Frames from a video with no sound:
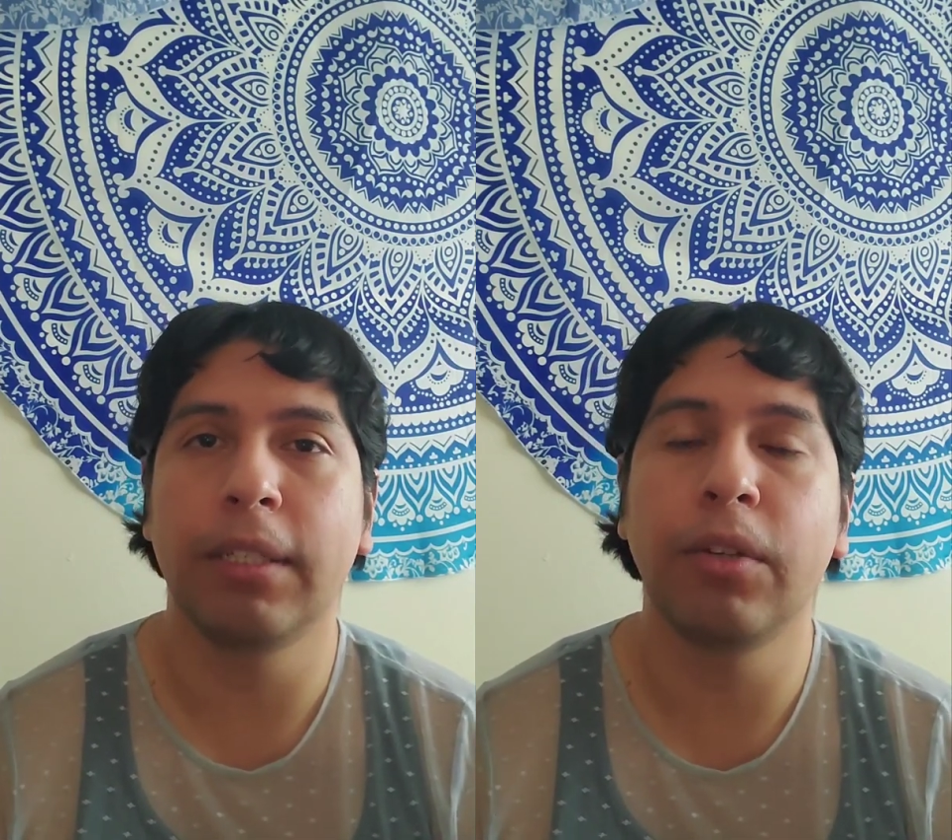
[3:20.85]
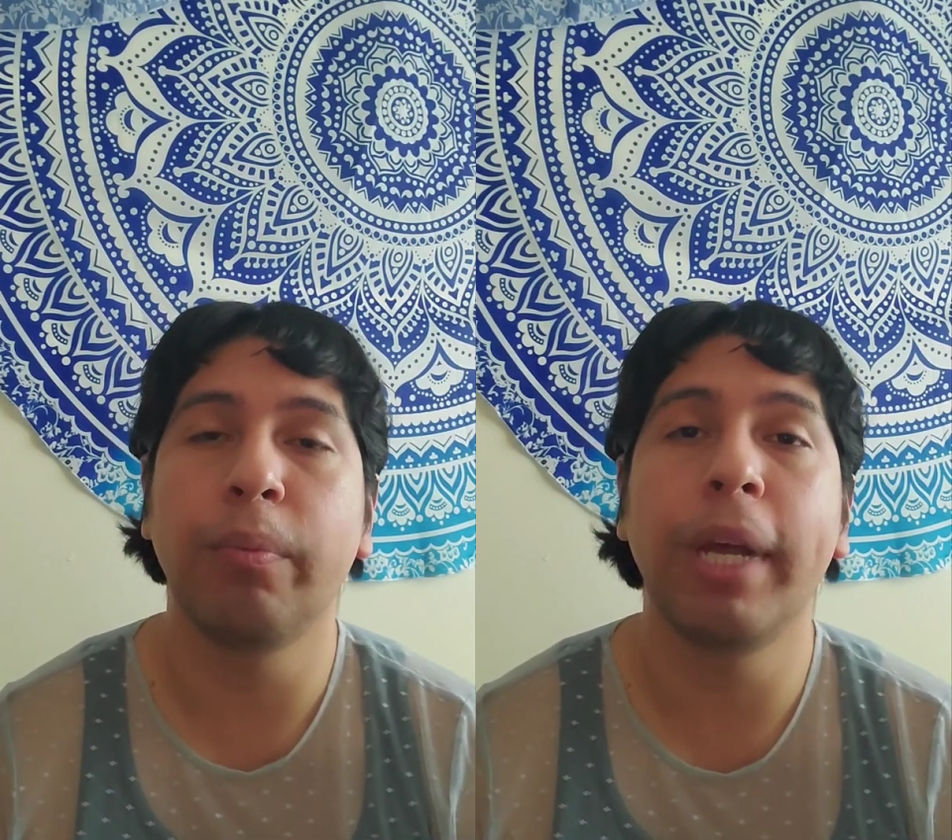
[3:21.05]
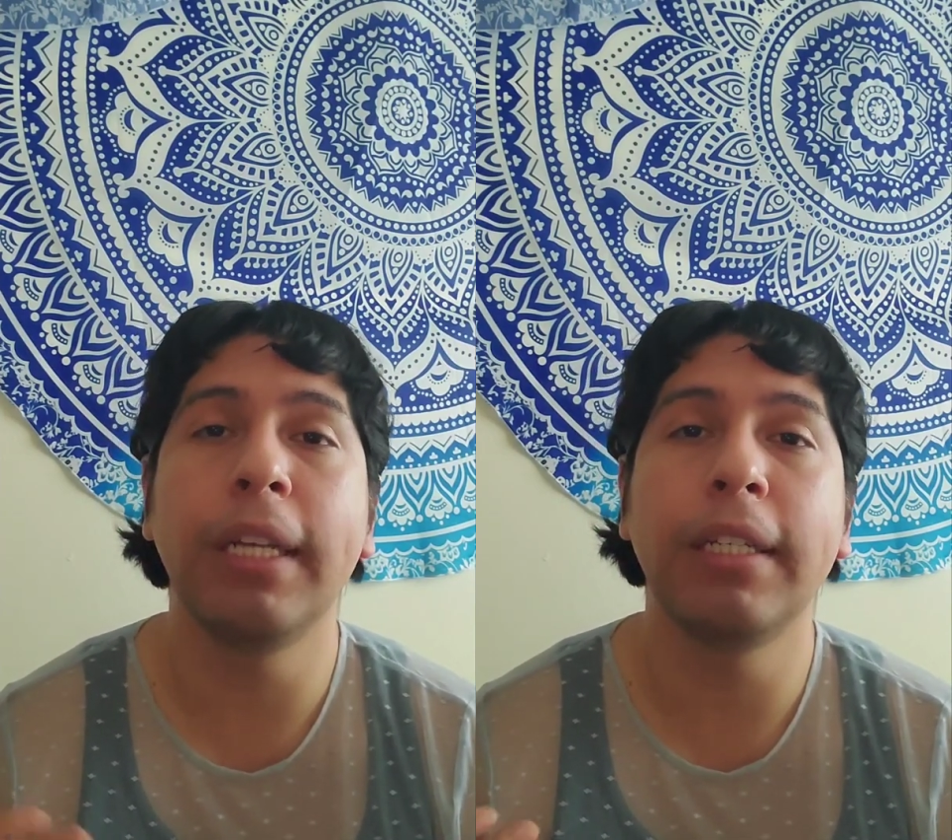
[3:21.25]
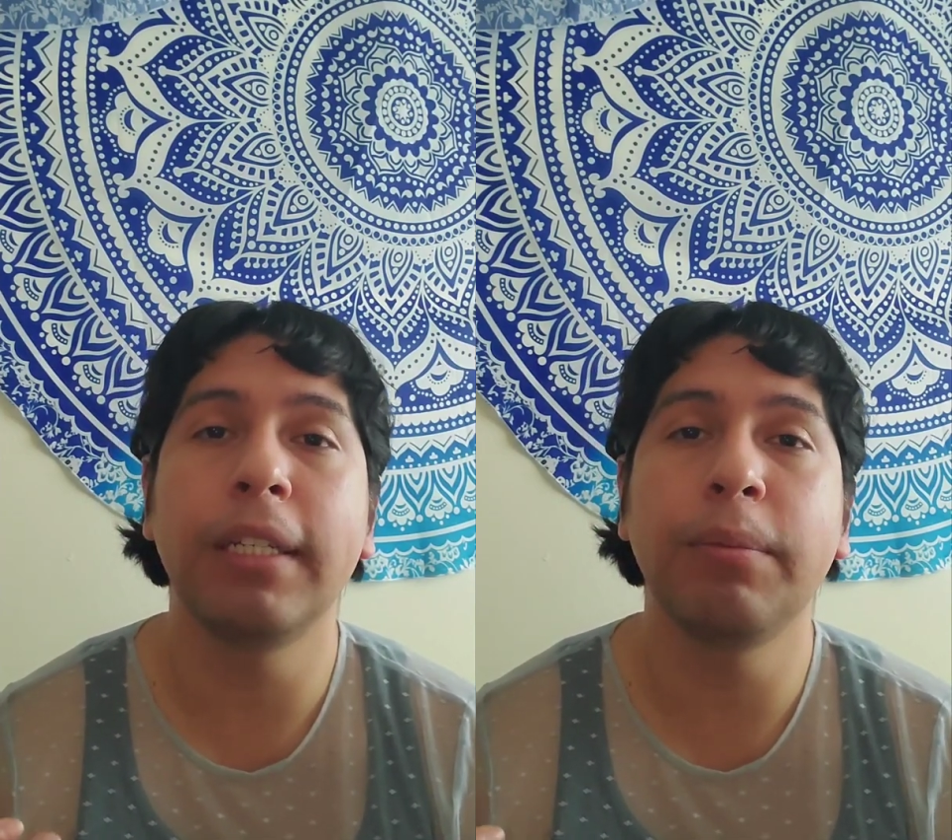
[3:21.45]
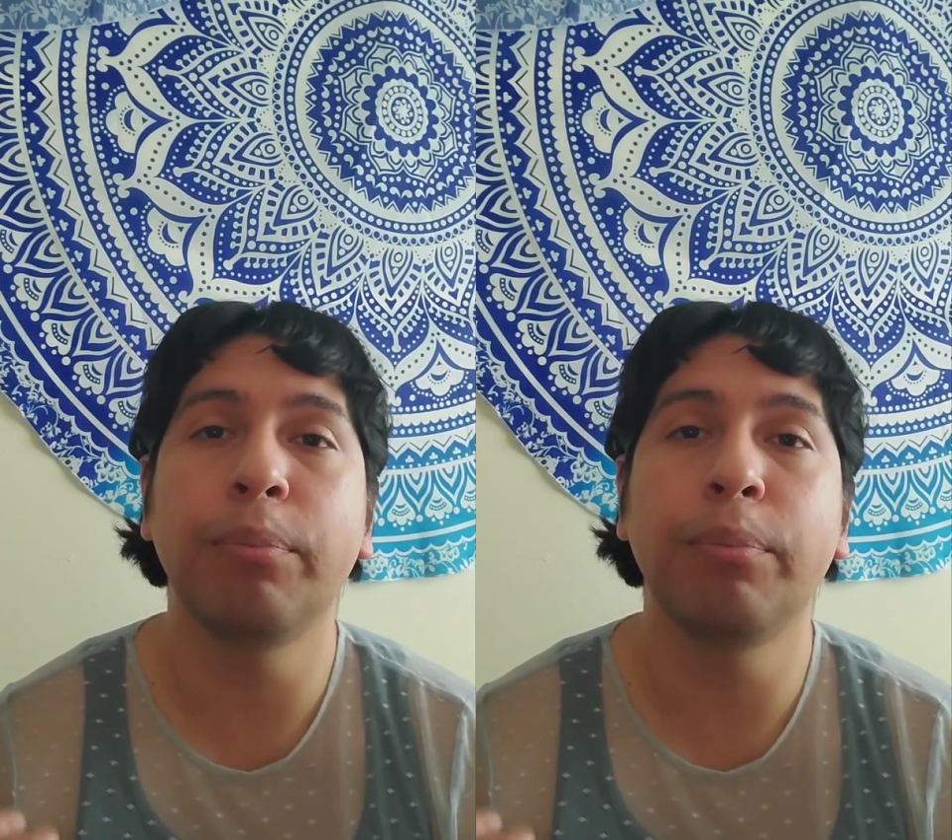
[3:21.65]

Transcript: So pages